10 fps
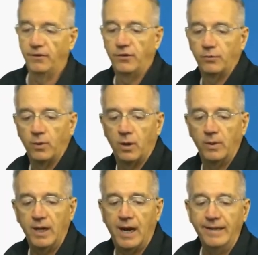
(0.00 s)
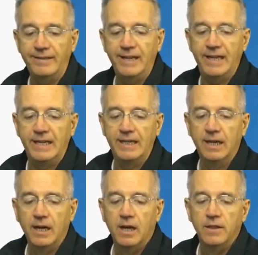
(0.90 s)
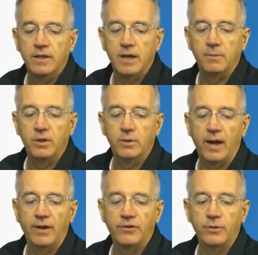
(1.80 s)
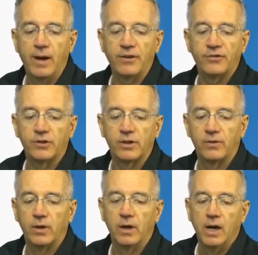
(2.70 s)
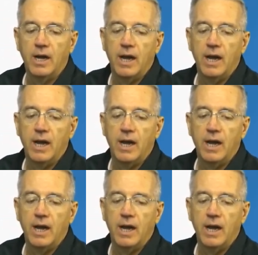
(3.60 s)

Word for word: This is where we ID the WSUS server.